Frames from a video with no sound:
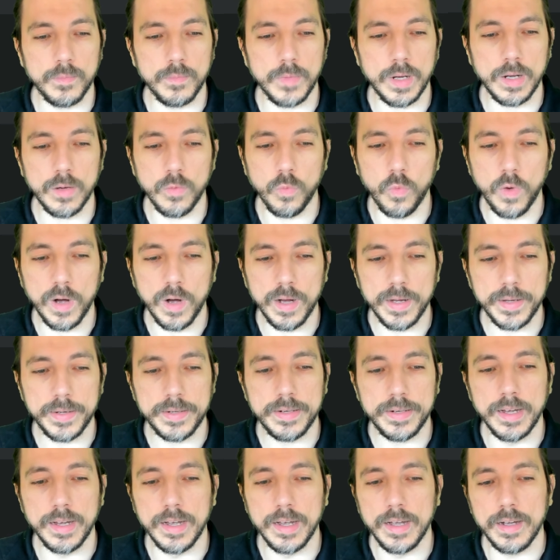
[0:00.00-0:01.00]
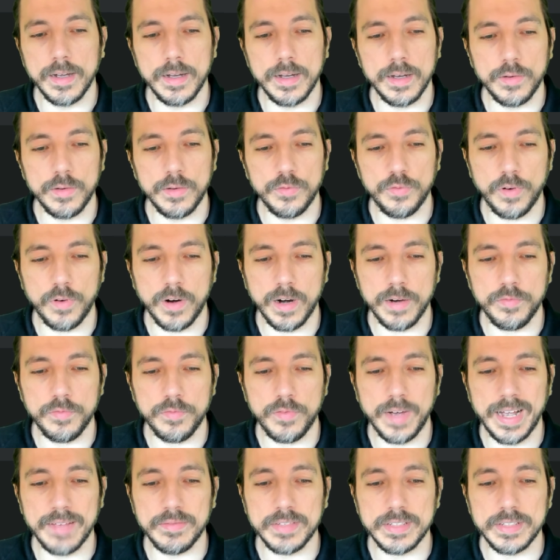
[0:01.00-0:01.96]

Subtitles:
1, 4, 5,